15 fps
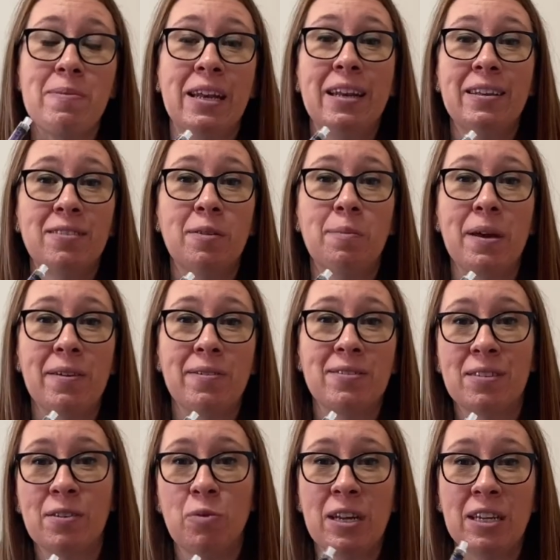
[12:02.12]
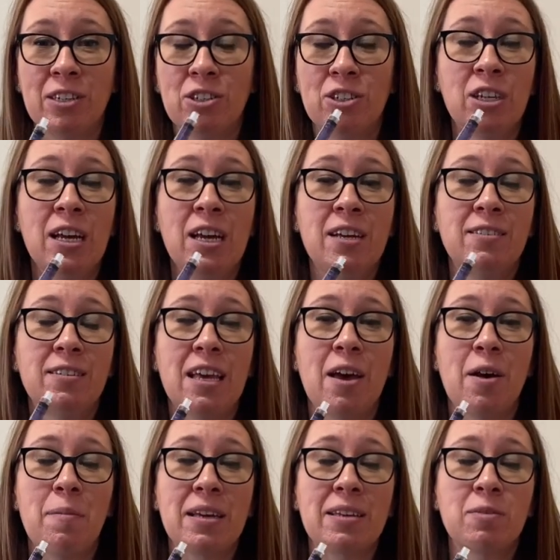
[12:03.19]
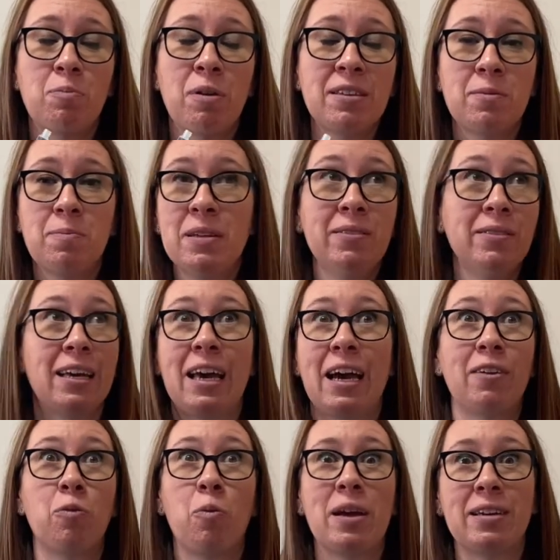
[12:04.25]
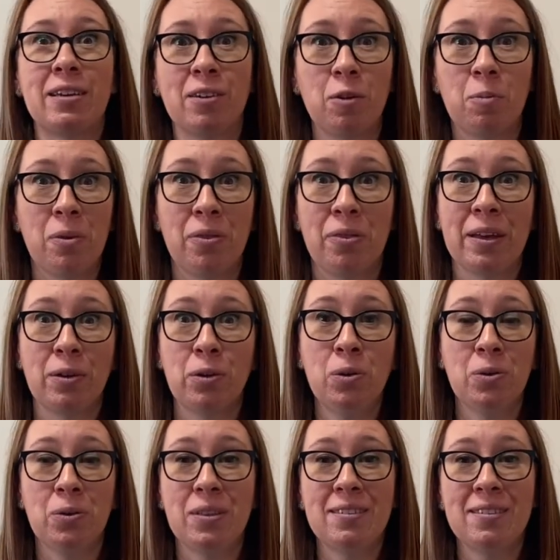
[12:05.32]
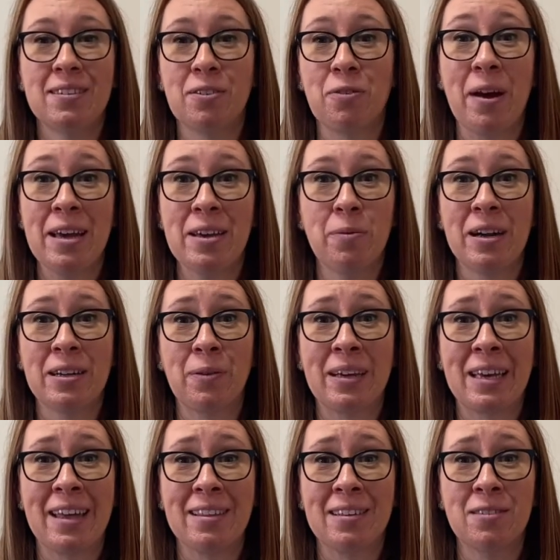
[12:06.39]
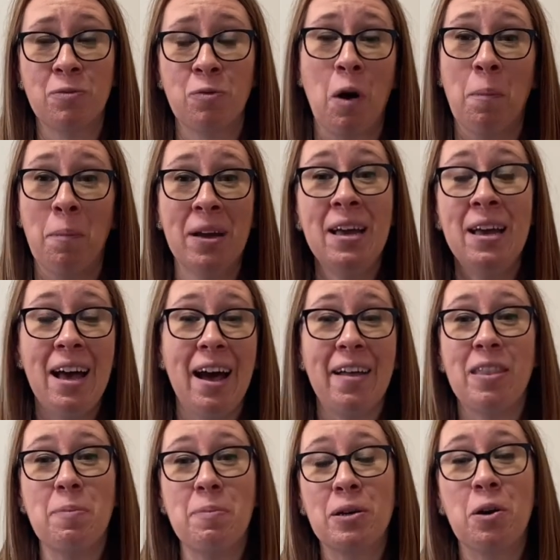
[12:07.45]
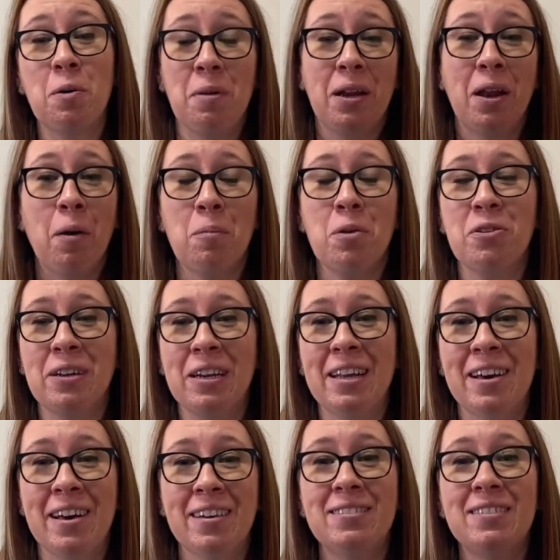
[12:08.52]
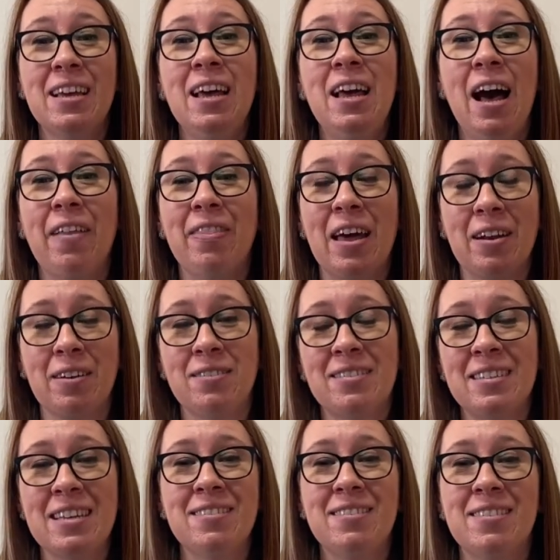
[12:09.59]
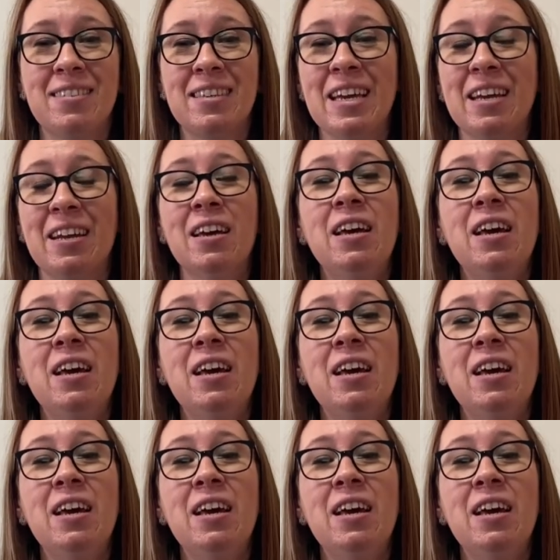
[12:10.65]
a little bit of syringe express milk, they kind of waken up and think, oh, this is great, where do I get this from? And they become a lot more alert, and then skin to skin